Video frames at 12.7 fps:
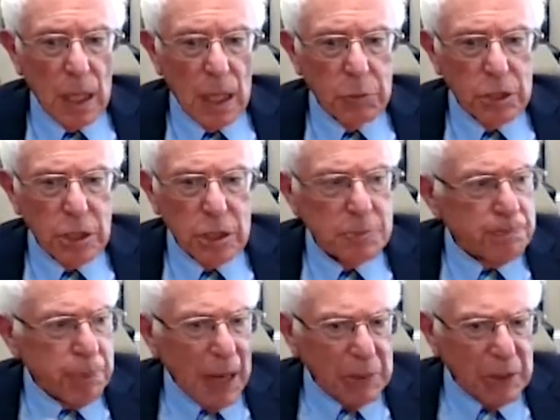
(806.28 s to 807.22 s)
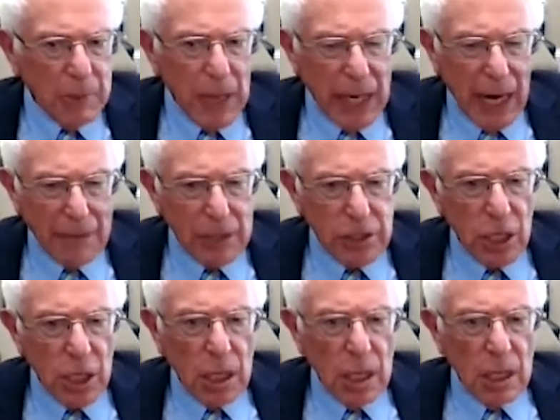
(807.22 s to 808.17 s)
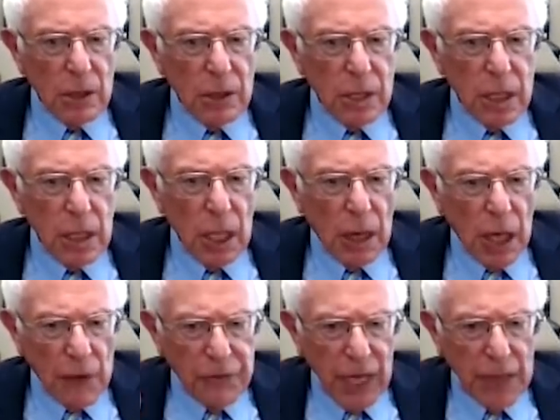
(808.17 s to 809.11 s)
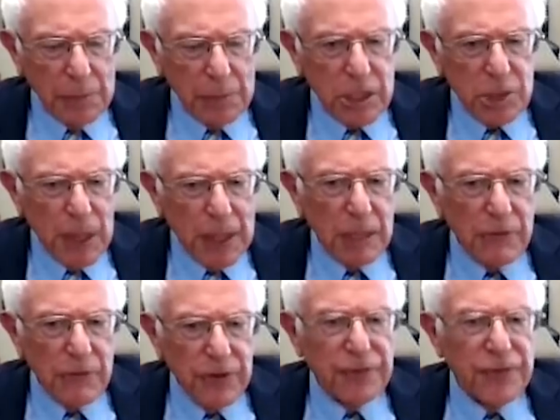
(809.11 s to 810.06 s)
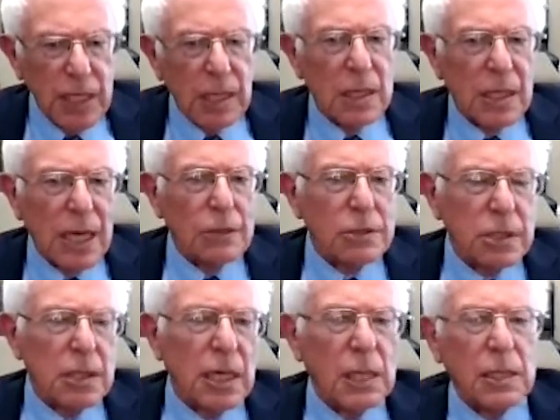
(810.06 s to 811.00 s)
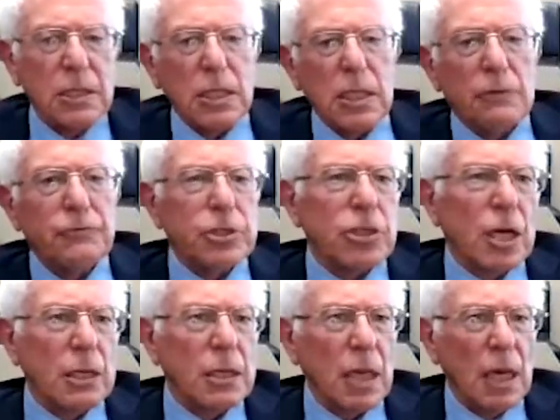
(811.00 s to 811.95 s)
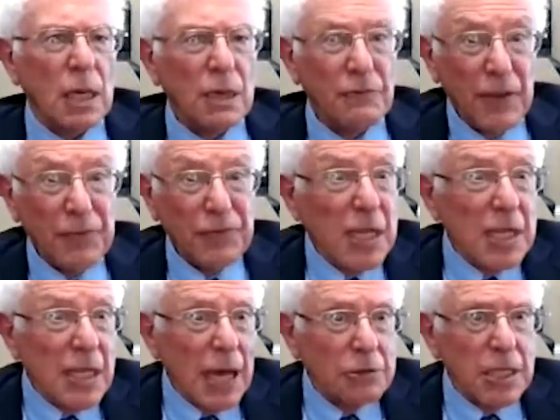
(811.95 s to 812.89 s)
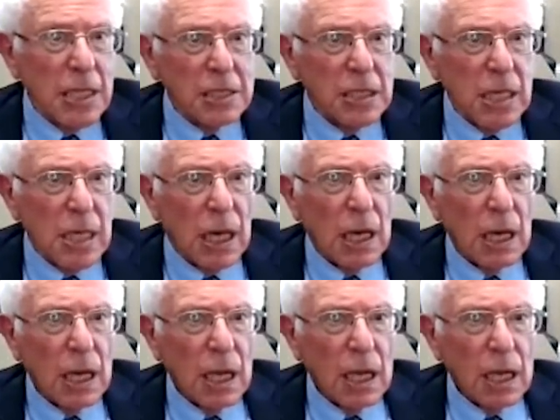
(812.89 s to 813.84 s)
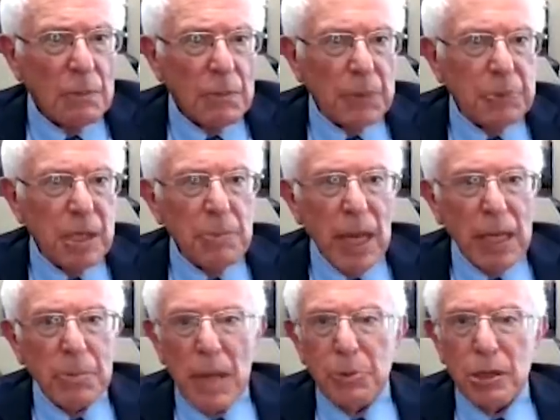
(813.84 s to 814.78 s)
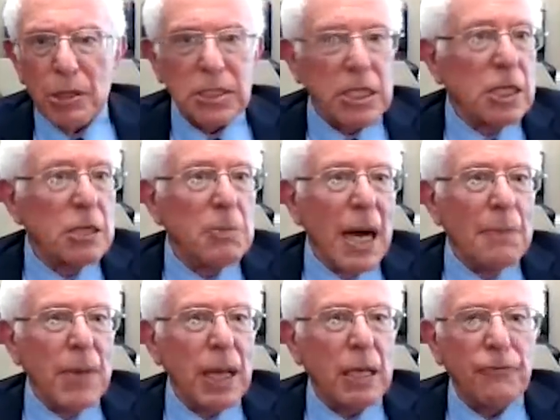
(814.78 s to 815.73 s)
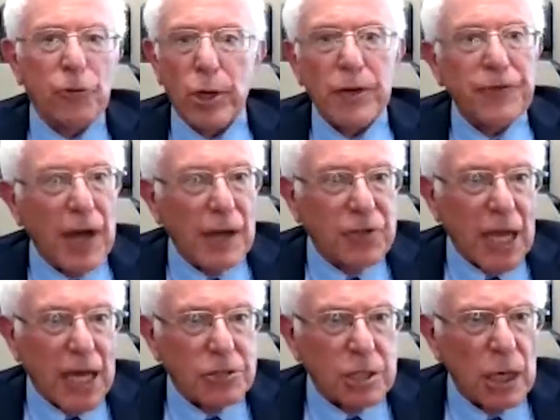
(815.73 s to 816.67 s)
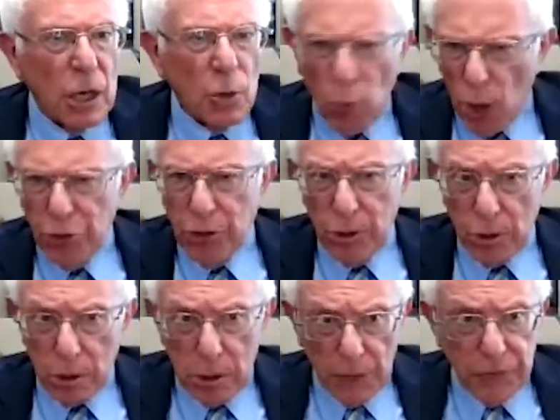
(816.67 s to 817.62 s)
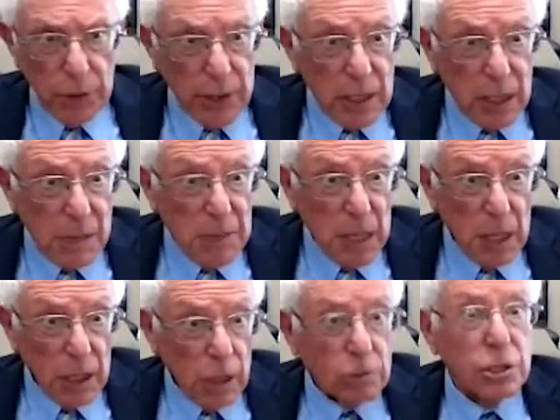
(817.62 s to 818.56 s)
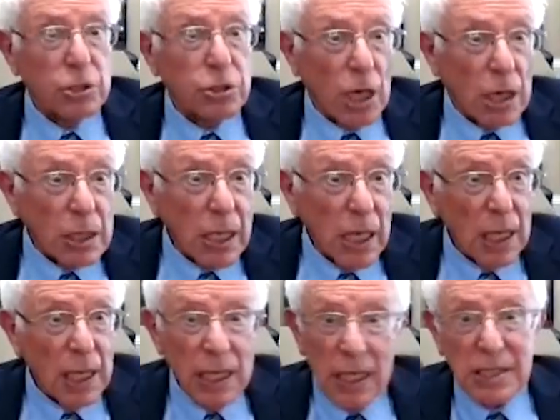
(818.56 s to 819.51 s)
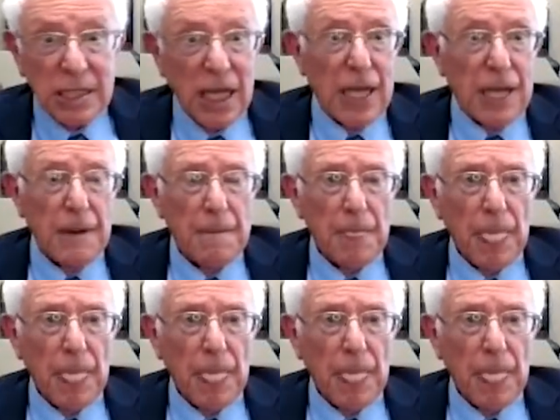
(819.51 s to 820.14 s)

uh, which is probably about average, the uh, a family is spending $15,000 a year for childcare. $15,000 a year. Wow. Maybe you make maybe you're a single mom making 45,000. One third of your income goes to childcare. Insane.